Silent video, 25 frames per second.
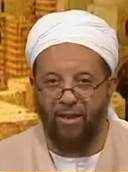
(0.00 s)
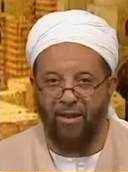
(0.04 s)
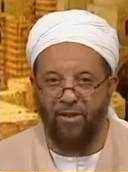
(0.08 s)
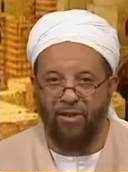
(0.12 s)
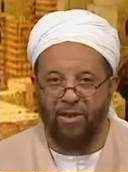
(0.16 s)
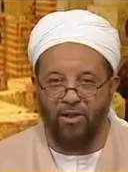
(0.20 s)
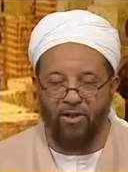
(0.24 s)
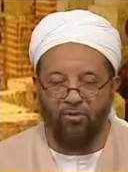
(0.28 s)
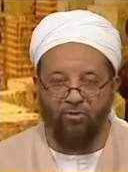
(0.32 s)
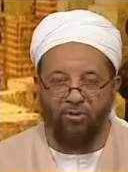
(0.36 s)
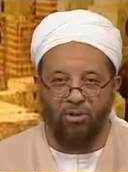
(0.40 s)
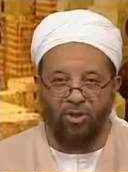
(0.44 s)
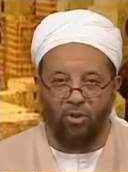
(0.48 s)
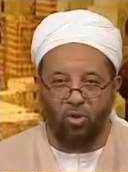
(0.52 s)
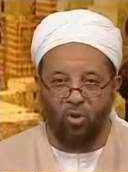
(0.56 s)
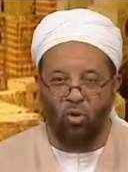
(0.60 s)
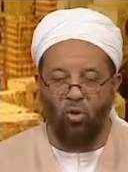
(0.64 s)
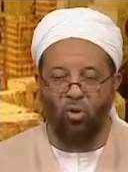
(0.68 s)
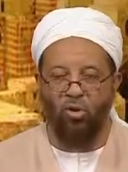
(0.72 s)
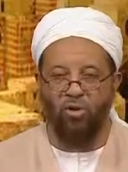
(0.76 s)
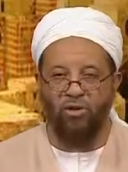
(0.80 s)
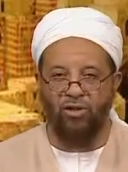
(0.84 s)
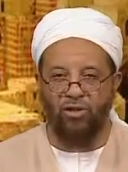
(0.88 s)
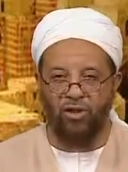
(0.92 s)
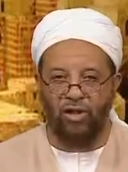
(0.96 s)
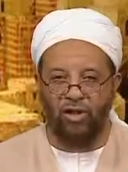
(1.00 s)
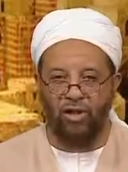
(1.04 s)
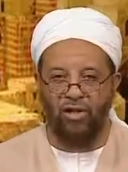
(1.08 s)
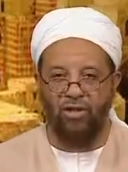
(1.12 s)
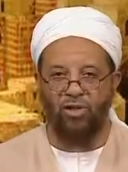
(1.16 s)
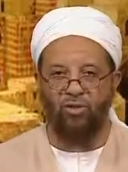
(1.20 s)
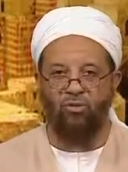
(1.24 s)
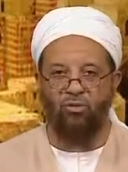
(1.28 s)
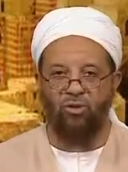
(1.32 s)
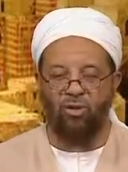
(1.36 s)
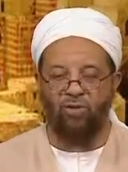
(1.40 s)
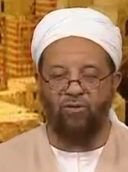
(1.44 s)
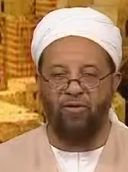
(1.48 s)
This records the
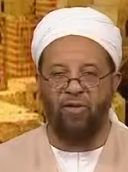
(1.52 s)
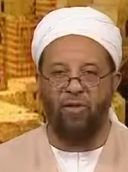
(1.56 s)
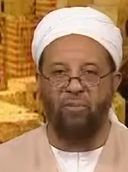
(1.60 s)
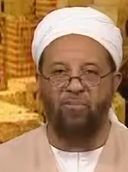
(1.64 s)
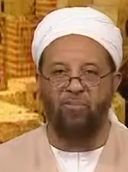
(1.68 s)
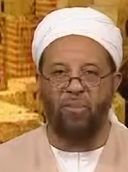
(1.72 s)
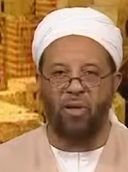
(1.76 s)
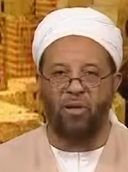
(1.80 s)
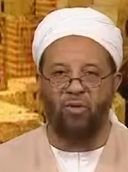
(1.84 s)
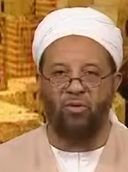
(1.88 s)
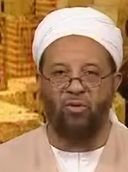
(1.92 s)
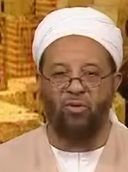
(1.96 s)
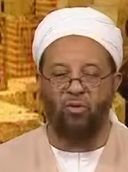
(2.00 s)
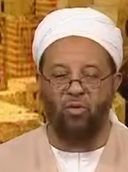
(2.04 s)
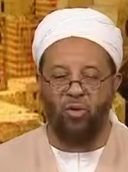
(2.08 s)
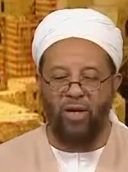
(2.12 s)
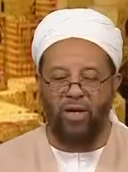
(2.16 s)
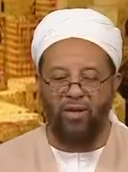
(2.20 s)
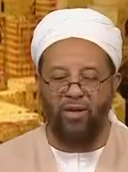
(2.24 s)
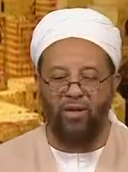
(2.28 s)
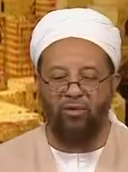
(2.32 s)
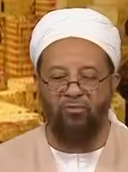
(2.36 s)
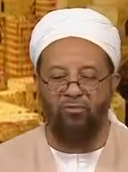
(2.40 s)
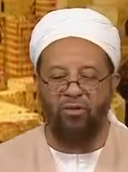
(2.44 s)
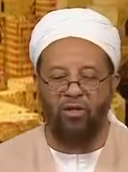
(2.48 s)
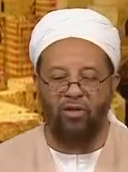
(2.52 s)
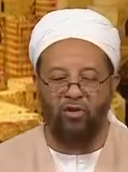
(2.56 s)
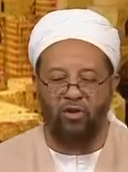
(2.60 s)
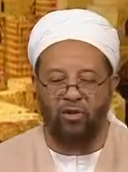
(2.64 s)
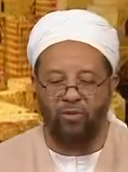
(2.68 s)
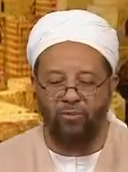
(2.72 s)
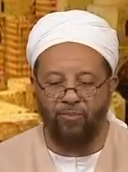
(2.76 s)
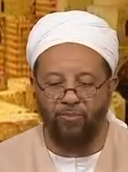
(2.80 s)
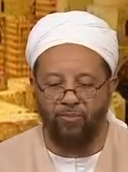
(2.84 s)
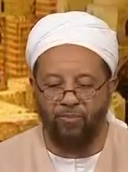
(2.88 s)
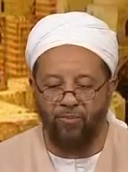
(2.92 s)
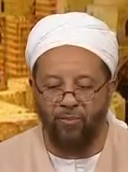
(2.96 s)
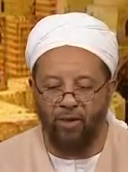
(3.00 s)
history of Timbuktu and the region.
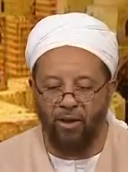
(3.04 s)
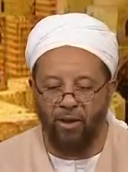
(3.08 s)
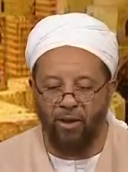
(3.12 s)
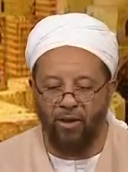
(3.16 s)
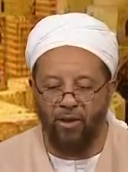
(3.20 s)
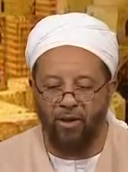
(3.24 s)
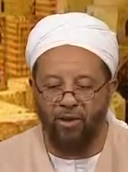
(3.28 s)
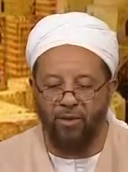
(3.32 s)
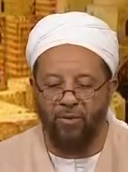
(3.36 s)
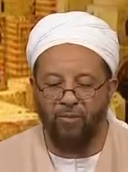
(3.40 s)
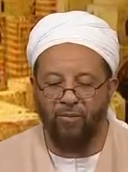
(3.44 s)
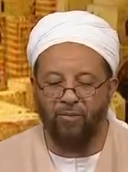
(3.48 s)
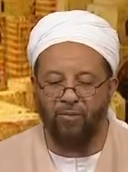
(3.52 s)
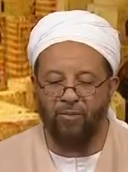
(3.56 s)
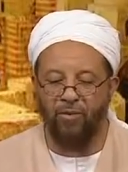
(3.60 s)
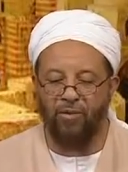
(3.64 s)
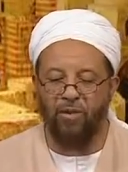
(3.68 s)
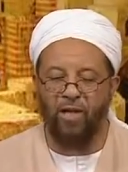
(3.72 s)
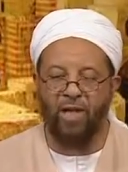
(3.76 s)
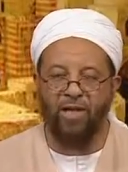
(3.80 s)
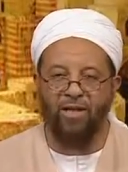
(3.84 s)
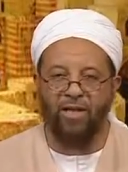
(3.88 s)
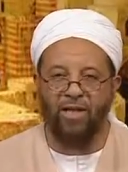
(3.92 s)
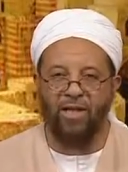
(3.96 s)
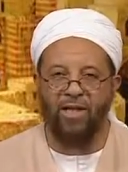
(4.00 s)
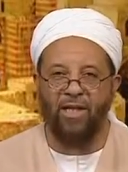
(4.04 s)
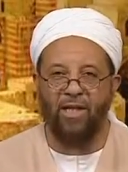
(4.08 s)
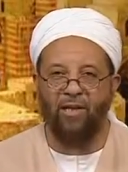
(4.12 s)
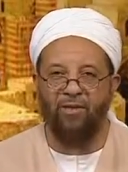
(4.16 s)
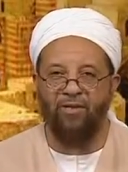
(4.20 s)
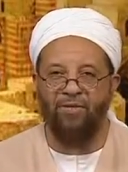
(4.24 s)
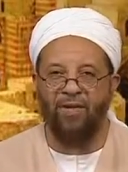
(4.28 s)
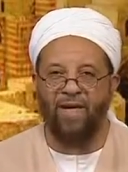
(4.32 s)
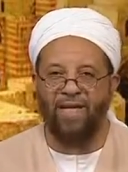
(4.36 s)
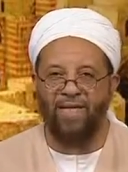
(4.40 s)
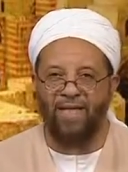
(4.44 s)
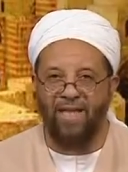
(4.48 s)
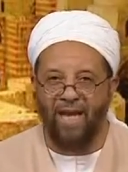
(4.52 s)
Tarikh
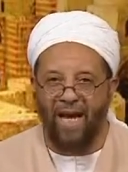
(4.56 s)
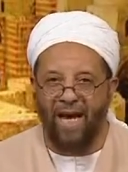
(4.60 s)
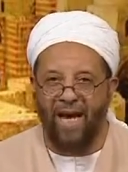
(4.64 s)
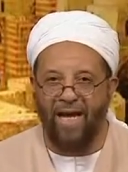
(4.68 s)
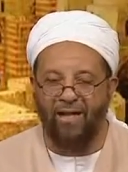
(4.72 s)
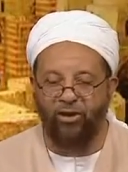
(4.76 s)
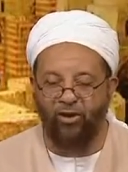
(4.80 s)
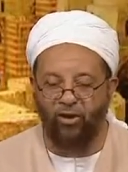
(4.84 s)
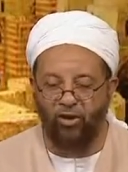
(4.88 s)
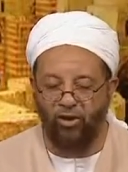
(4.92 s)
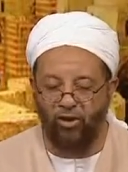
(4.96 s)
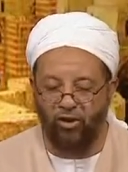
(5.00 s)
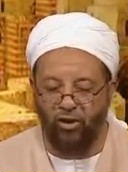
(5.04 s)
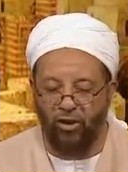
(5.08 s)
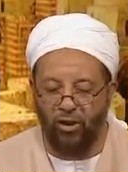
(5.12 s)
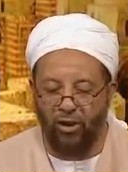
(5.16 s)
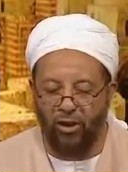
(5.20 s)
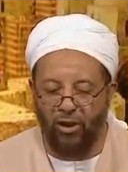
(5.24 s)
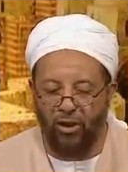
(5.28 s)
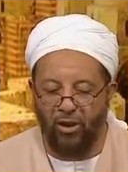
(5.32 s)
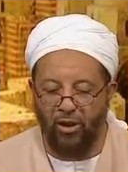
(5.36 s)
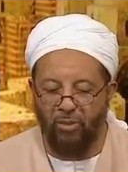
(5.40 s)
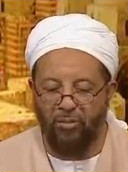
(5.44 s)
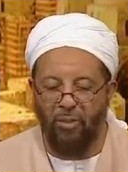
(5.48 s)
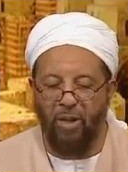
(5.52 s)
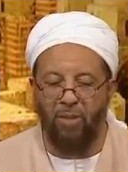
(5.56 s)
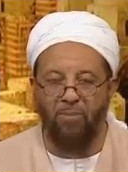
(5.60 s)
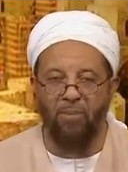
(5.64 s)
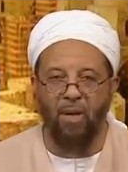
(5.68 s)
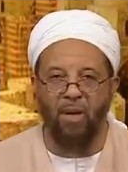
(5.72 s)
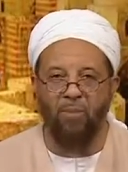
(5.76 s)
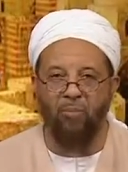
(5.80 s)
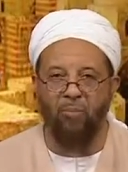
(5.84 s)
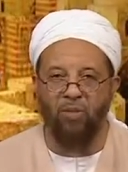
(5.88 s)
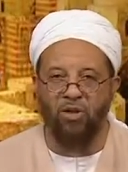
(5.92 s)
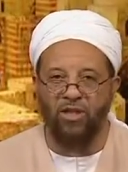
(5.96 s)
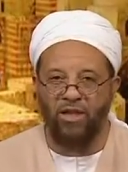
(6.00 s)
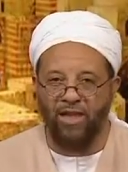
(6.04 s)
al-Fattash by
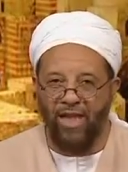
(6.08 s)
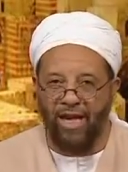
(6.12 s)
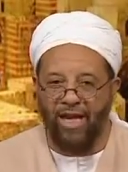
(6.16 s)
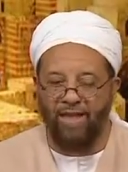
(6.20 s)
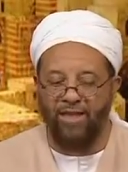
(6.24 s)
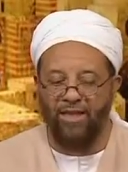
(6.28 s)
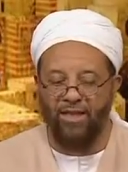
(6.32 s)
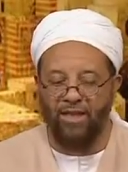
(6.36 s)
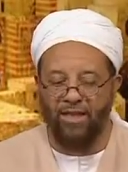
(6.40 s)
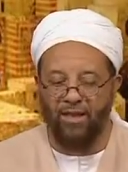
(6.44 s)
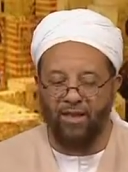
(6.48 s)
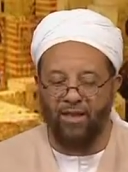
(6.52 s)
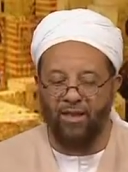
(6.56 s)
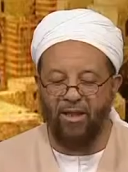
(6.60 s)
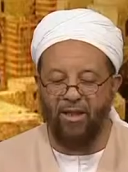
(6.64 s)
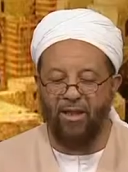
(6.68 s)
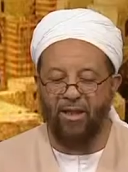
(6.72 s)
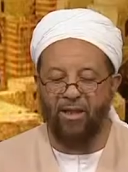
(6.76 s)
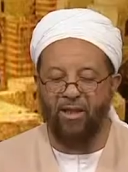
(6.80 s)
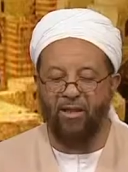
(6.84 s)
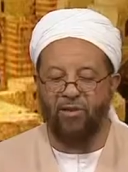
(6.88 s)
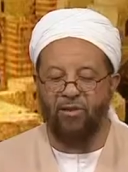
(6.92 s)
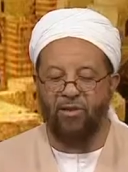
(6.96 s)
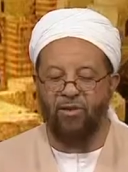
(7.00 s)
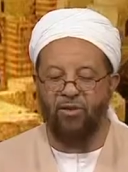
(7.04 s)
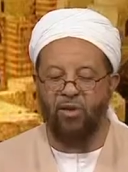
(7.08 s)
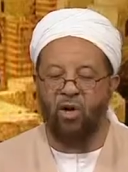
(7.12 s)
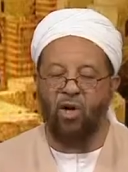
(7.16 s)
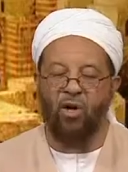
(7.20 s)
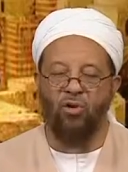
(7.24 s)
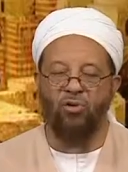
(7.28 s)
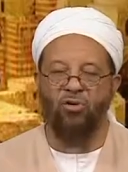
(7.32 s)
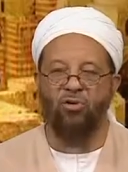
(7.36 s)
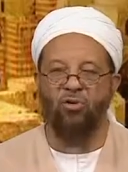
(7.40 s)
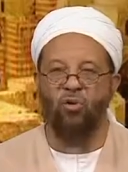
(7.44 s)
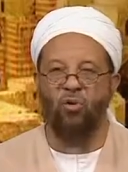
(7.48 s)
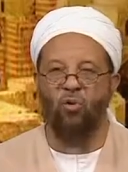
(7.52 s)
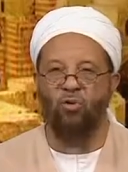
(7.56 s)
Mahmoud Kati. This
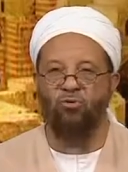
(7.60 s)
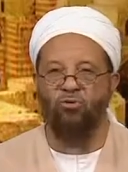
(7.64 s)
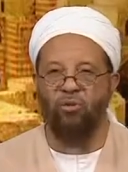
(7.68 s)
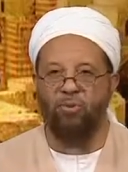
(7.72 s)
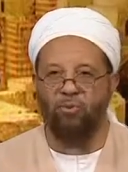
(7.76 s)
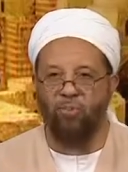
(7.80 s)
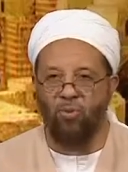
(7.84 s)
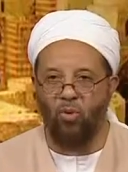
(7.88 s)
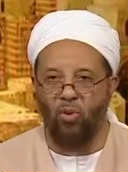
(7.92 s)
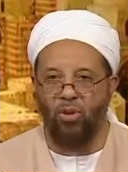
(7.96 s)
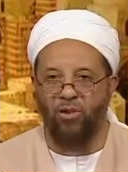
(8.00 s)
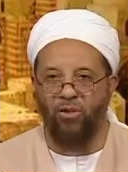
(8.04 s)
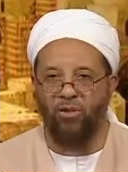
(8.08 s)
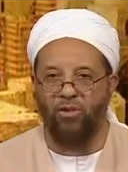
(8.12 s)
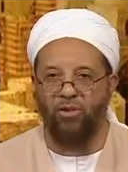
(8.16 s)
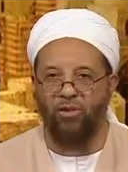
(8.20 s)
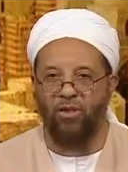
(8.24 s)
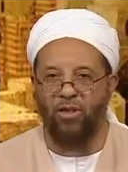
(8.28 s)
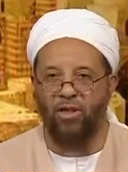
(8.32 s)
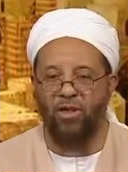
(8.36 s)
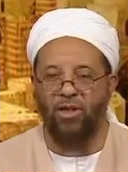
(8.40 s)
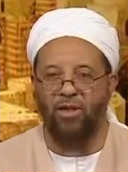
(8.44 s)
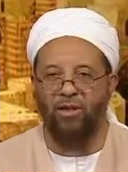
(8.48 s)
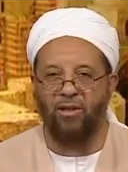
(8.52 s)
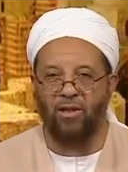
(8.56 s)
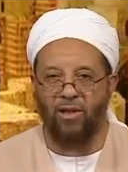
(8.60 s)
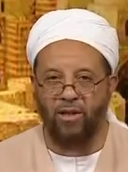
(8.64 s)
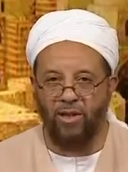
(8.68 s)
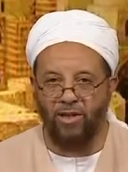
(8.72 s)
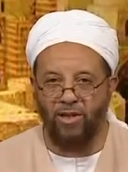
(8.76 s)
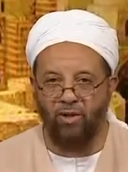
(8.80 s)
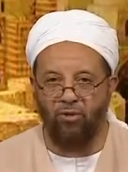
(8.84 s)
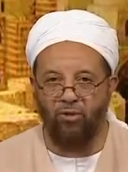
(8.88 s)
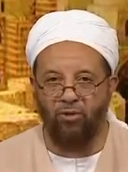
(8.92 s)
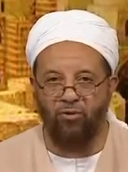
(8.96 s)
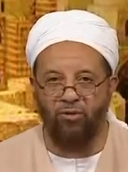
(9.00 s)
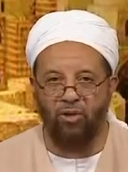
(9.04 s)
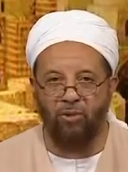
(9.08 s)
also reports the
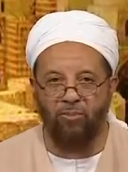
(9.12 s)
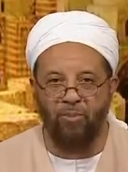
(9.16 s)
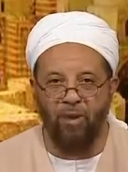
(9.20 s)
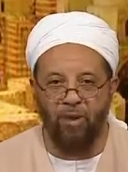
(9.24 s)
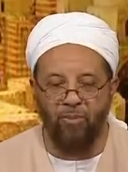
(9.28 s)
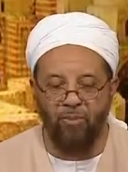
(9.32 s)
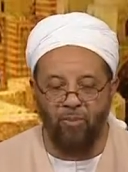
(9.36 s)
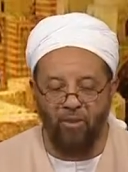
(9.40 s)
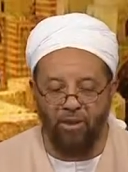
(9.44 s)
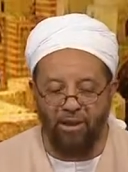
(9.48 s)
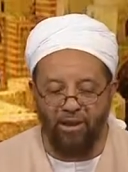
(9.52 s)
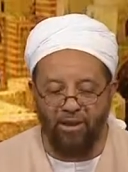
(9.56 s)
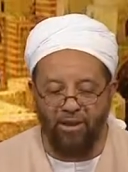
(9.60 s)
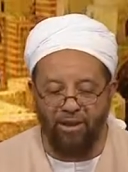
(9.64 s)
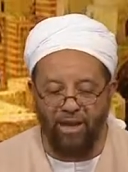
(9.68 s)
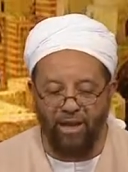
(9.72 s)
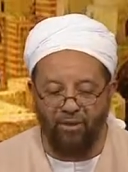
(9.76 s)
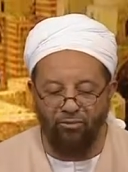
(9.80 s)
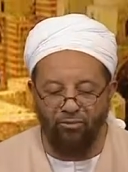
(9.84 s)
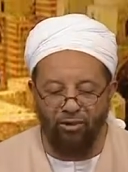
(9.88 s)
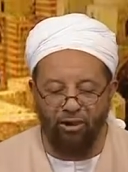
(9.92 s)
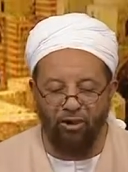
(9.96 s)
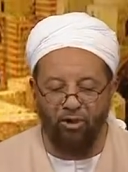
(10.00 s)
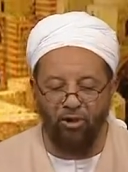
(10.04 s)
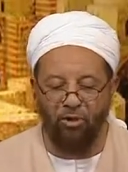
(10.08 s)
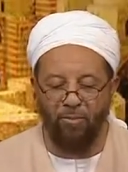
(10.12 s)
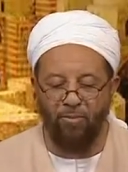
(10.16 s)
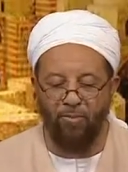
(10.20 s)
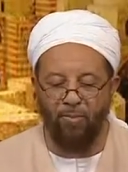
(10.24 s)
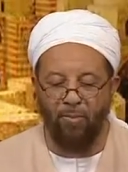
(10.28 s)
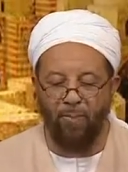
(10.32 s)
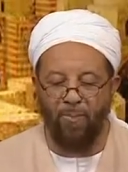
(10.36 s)
history of the people in that region.